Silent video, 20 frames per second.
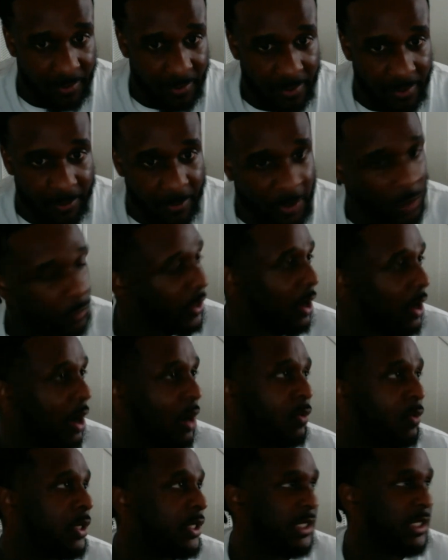But we
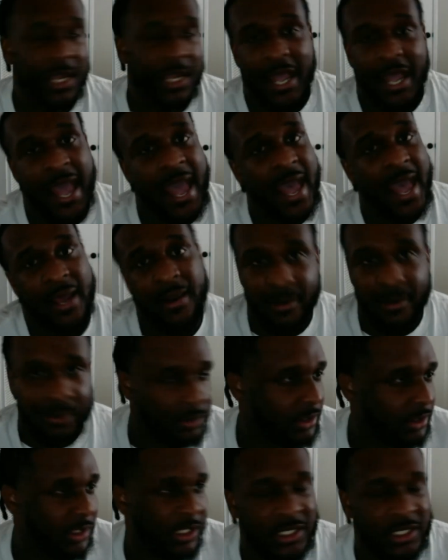always had,
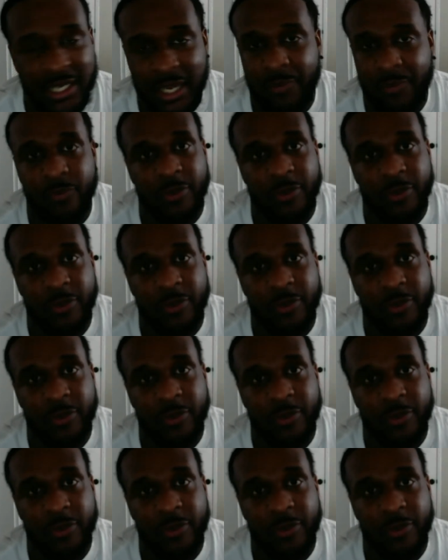just like when we